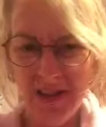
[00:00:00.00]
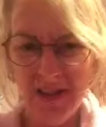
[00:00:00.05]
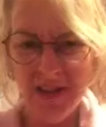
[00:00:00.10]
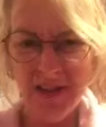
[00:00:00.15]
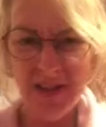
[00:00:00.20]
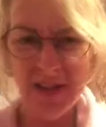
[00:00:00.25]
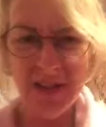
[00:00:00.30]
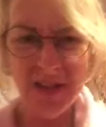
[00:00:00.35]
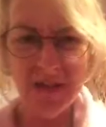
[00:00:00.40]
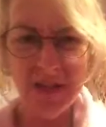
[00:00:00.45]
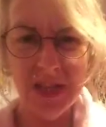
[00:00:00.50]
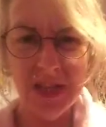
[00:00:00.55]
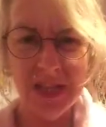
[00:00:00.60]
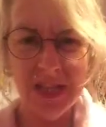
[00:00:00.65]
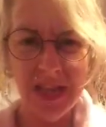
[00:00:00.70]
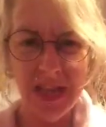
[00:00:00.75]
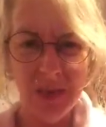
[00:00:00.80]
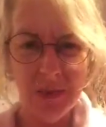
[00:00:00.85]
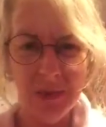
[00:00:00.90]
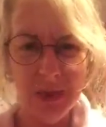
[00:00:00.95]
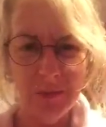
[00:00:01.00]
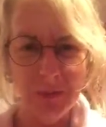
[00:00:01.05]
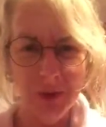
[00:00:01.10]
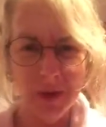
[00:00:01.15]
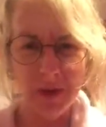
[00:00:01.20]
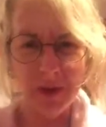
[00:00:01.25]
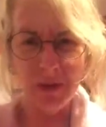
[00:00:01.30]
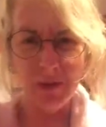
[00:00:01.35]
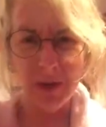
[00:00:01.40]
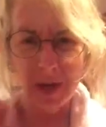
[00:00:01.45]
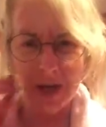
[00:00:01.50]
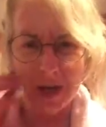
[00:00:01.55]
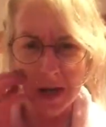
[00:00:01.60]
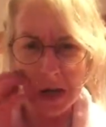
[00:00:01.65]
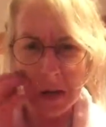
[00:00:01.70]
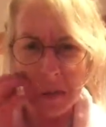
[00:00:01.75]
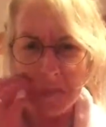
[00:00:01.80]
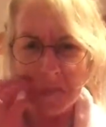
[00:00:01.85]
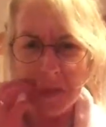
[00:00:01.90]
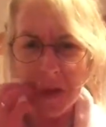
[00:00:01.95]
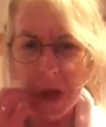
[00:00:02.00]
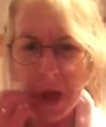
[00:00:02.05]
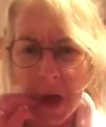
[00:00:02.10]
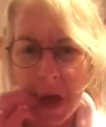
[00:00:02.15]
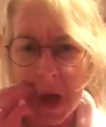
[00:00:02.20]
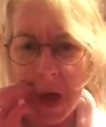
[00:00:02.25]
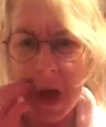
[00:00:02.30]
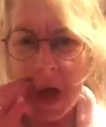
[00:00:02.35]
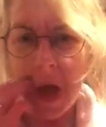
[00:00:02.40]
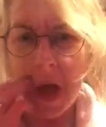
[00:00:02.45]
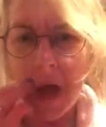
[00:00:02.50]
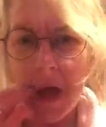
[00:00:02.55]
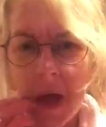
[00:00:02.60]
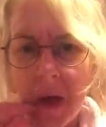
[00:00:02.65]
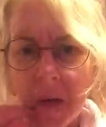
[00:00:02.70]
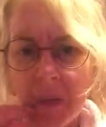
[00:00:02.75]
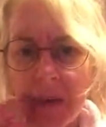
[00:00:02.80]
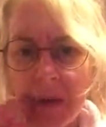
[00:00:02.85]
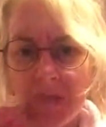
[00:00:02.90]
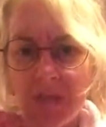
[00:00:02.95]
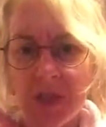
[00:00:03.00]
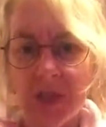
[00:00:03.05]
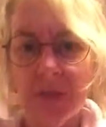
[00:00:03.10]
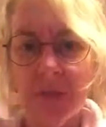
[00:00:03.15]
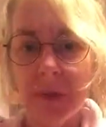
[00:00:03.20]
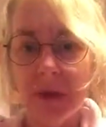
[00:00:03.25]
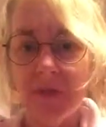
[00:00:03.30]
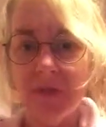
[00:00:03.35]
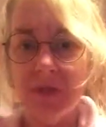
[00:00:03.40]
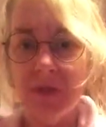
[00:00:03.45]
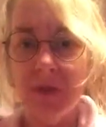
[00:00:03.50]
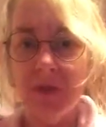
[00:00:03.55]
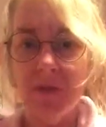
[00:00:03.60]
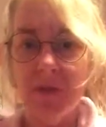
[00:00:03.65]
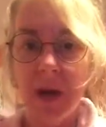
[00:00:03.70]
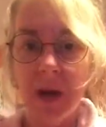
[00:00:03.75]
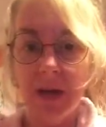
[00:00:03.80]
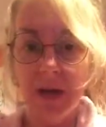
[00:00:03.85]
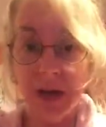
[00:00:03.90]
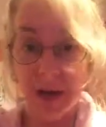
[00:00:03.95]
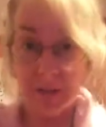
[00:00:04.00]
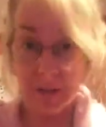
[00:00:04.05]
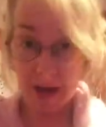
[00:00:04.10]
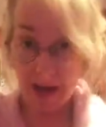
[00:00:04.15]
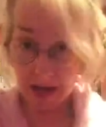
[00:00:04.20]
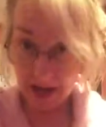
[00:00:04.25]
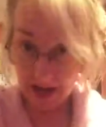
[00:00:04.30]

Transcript: notice of the day when I'm not at work. I'm just about to get my